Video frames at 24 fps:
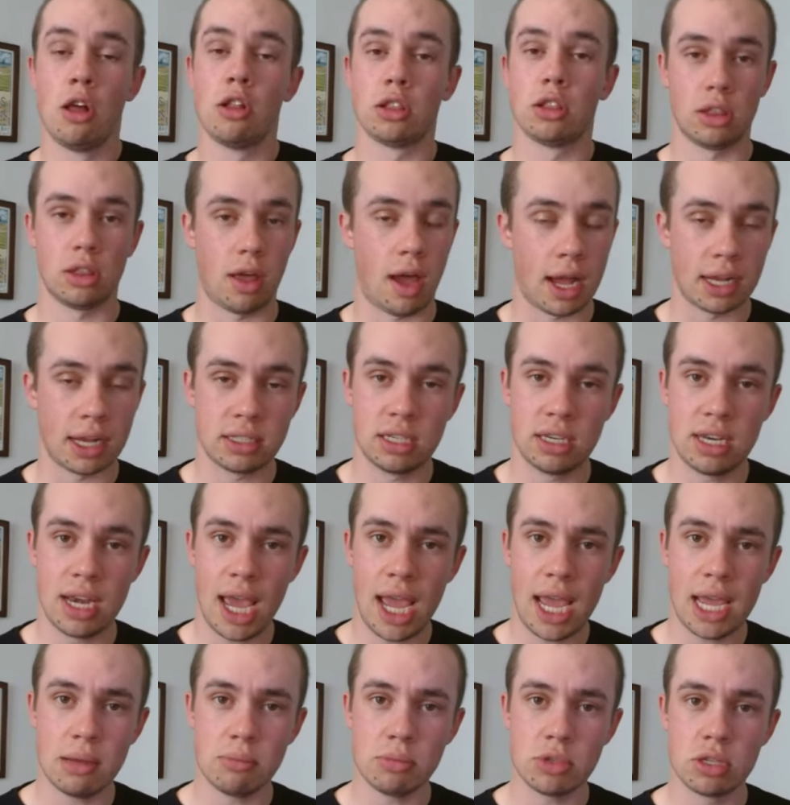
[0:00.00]
Lots of
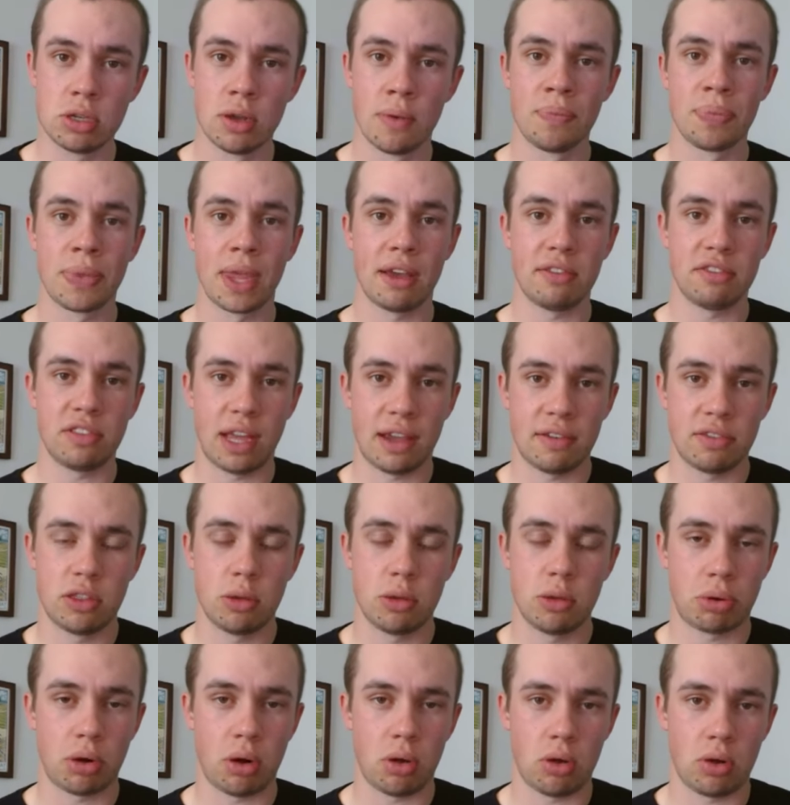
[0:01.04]
names have left the
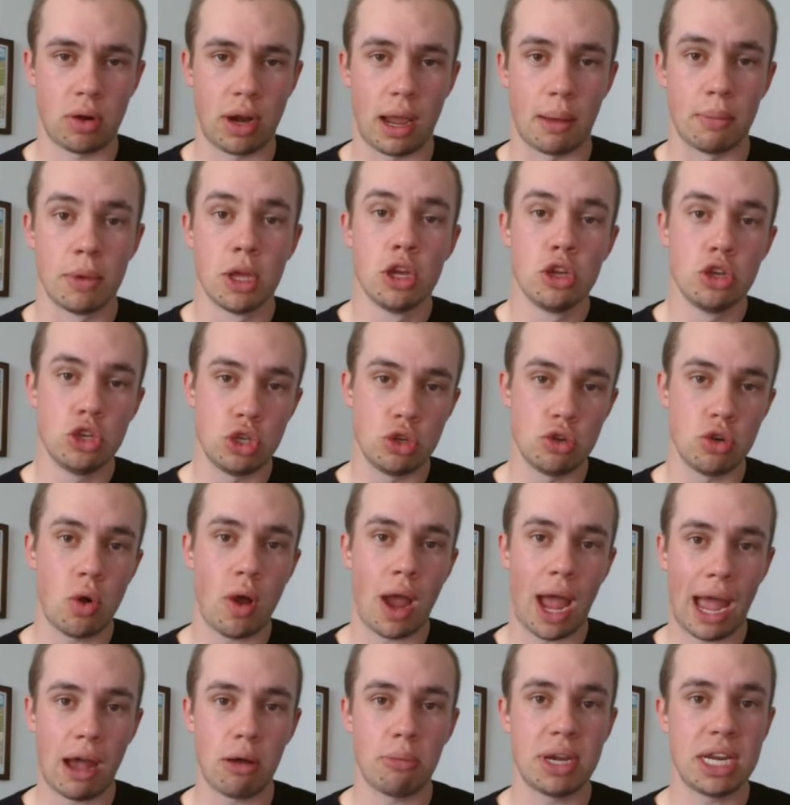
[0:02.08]
program. Do you know
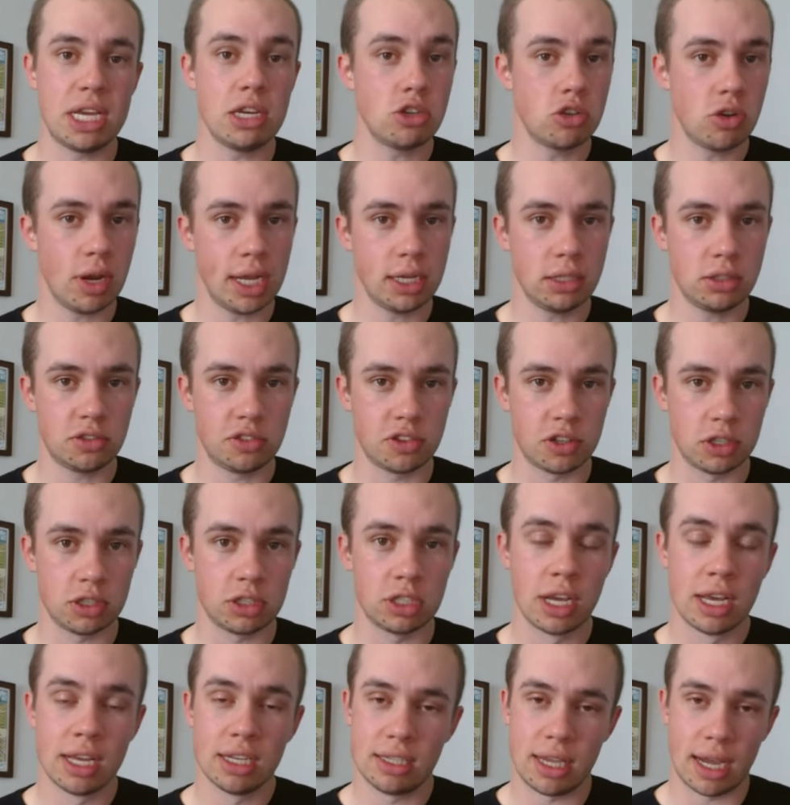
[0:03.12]
how many
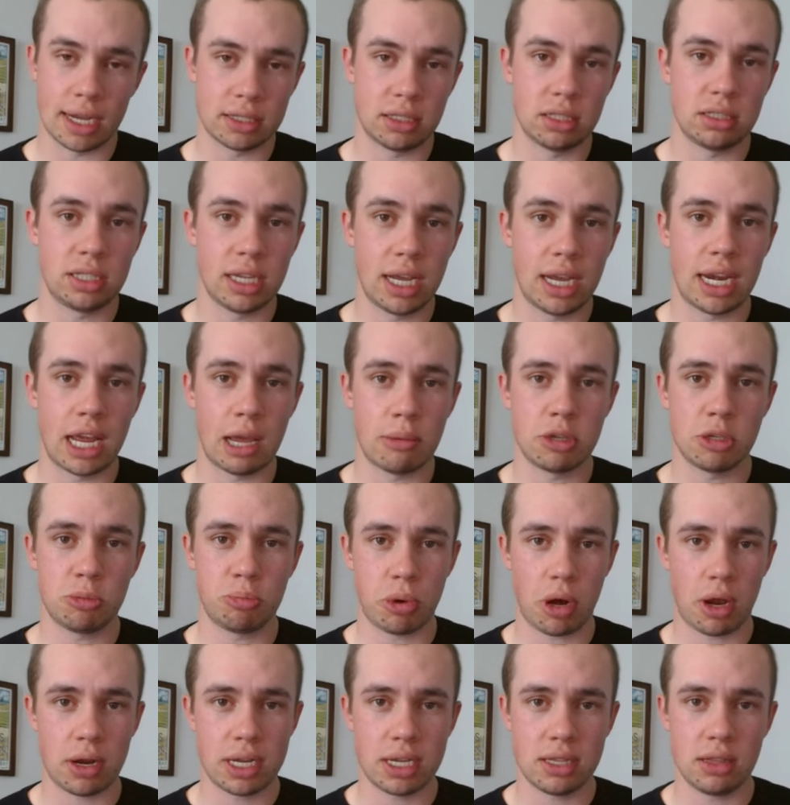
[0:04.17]
transfers Texas A&M has
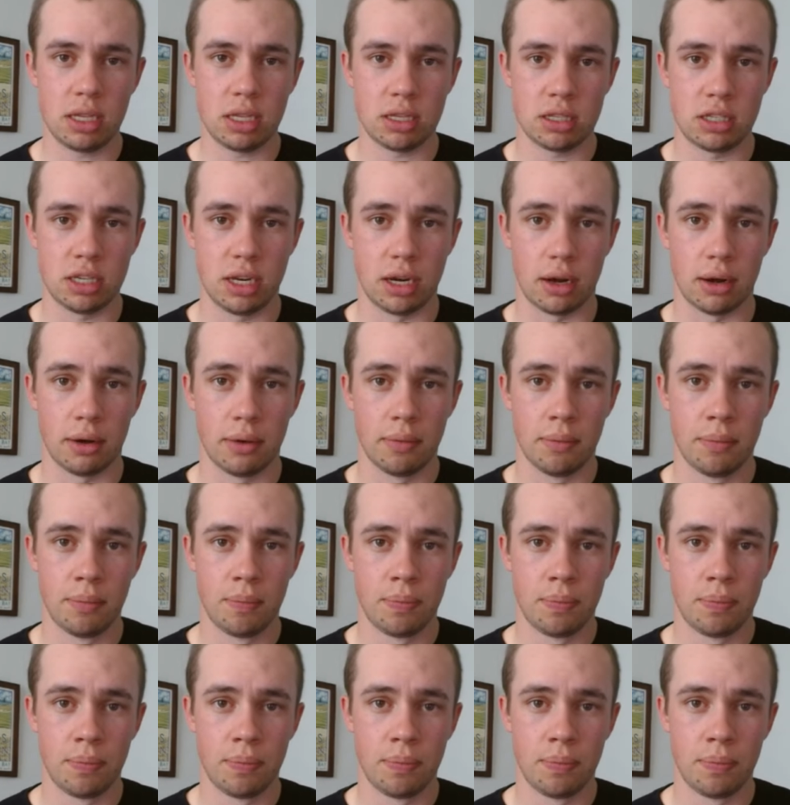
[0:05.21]
brought in this year?